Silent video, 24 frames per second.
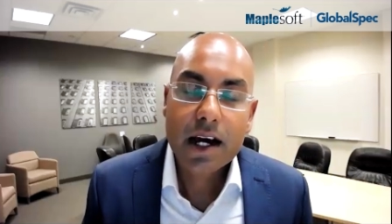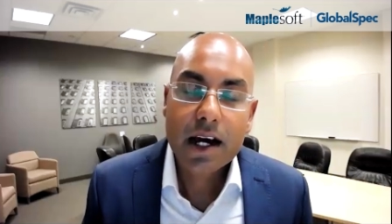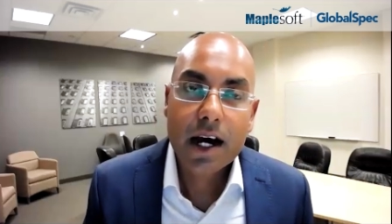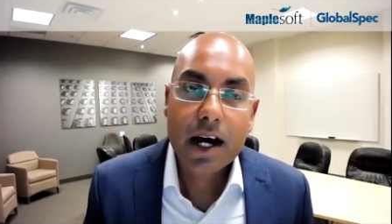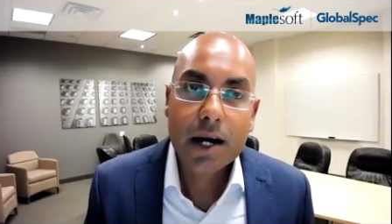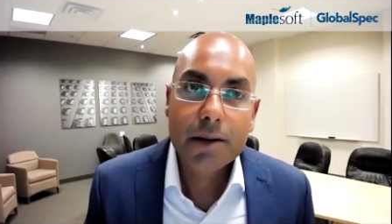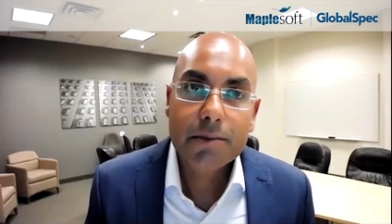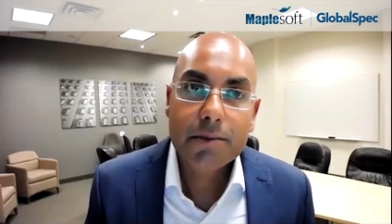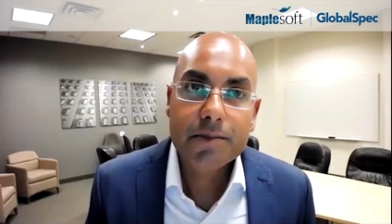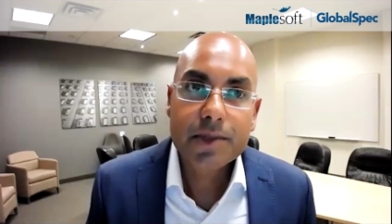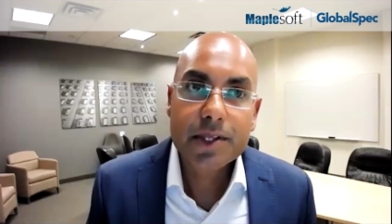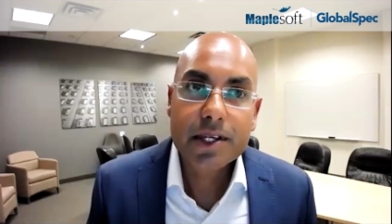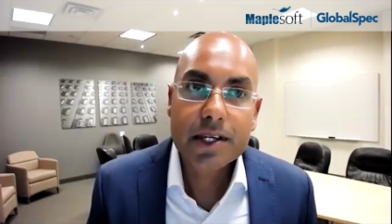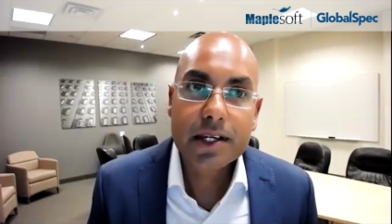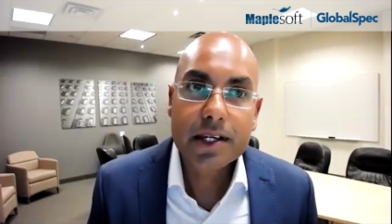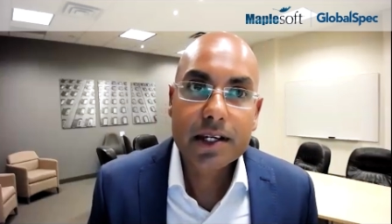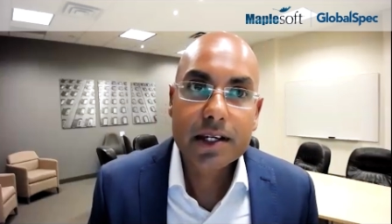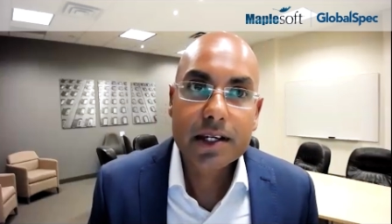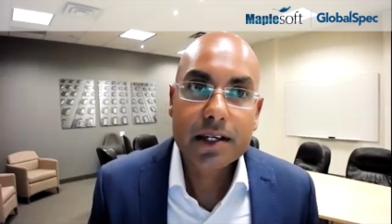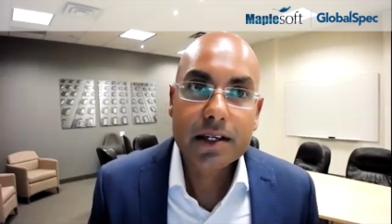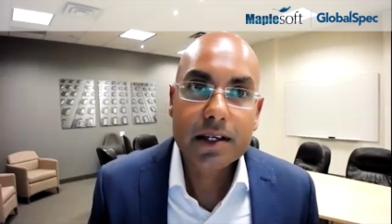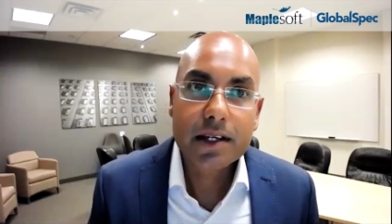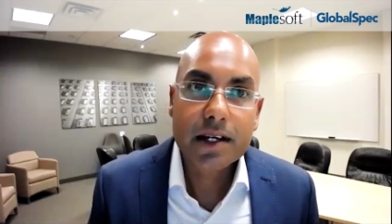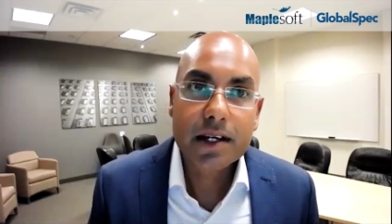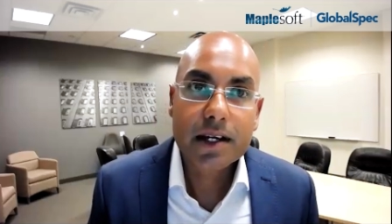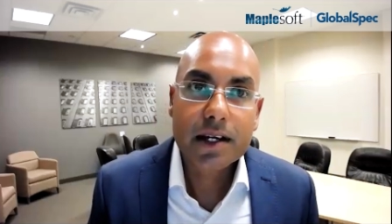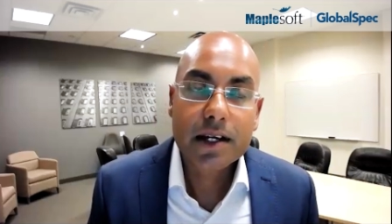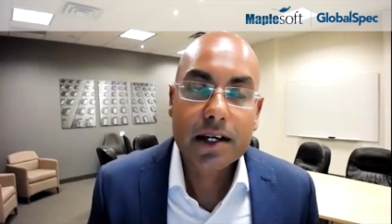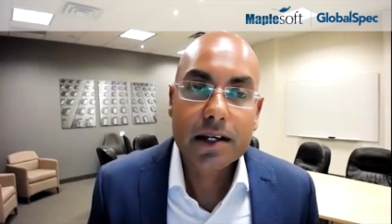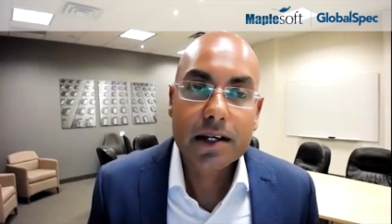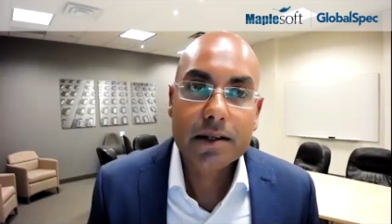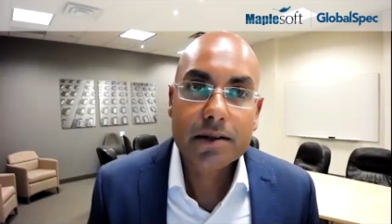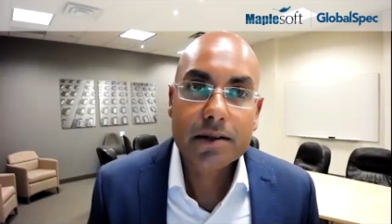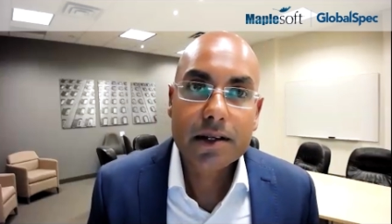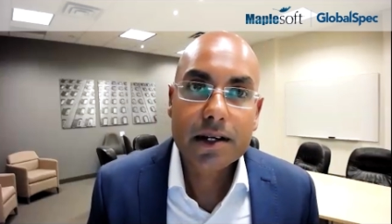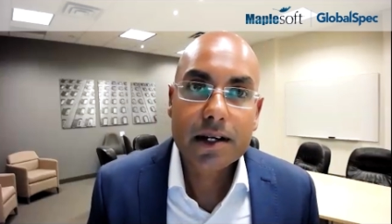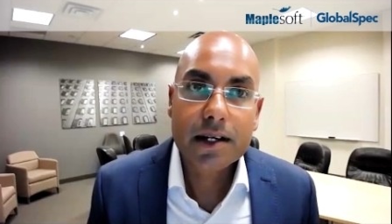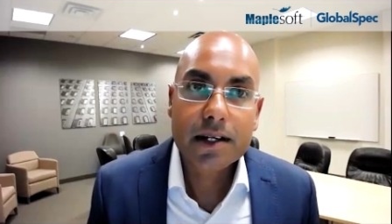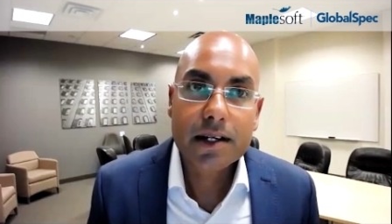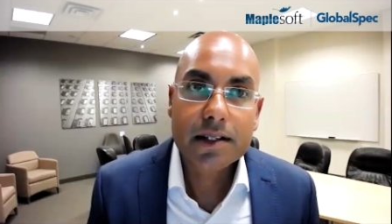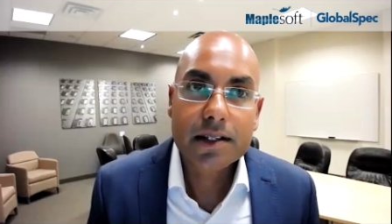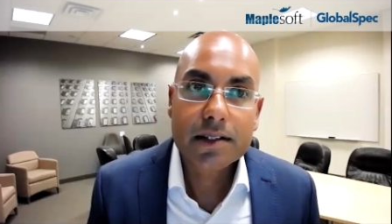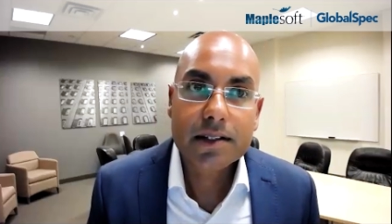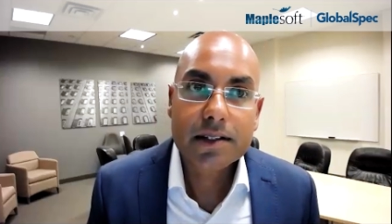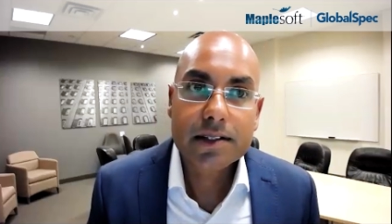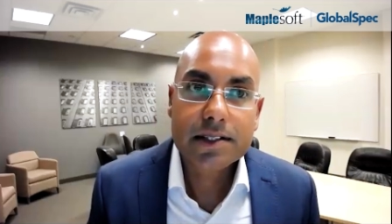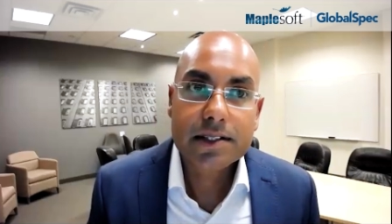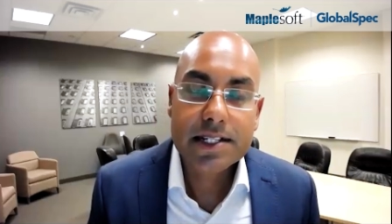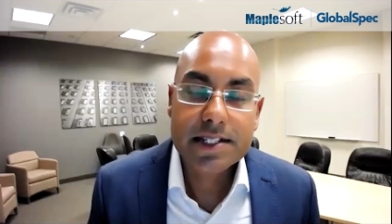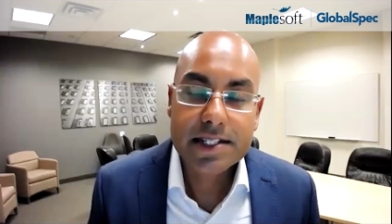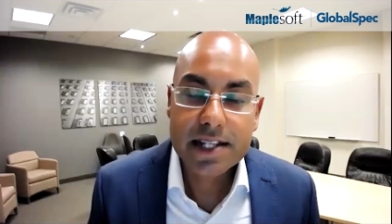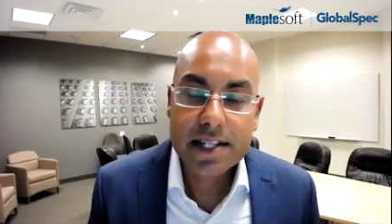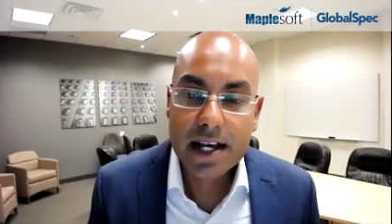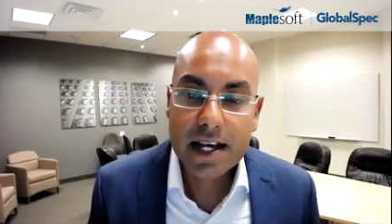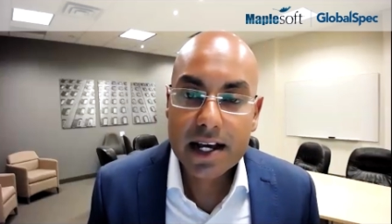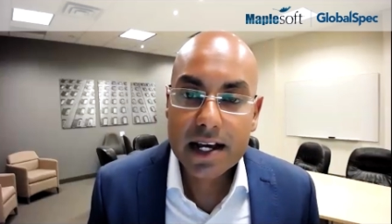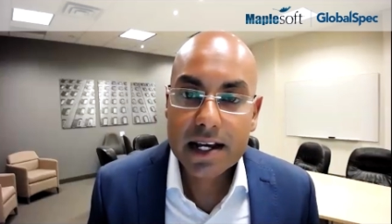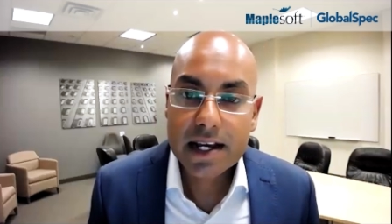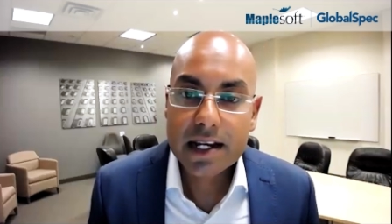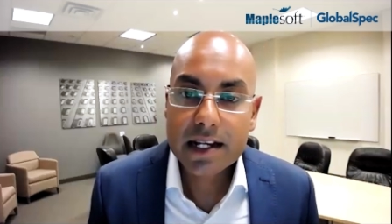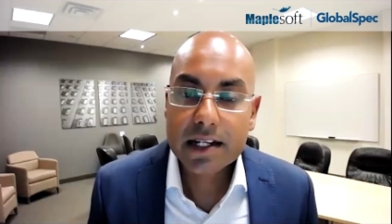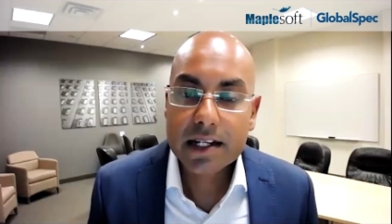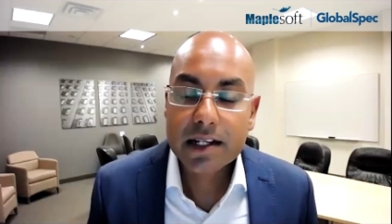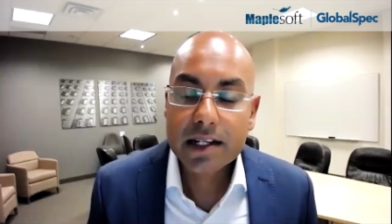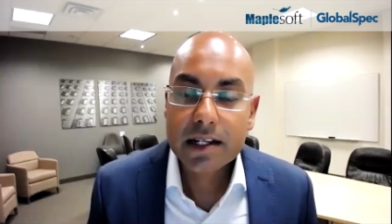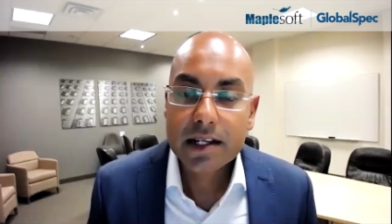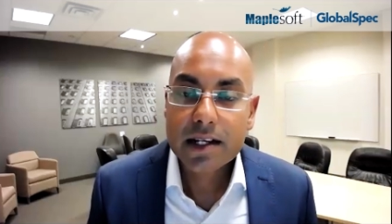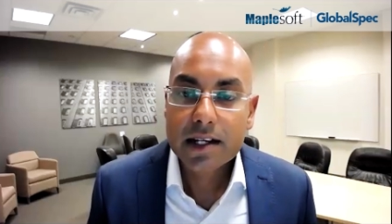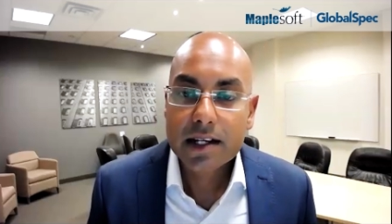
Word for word: um, the uh, uh, design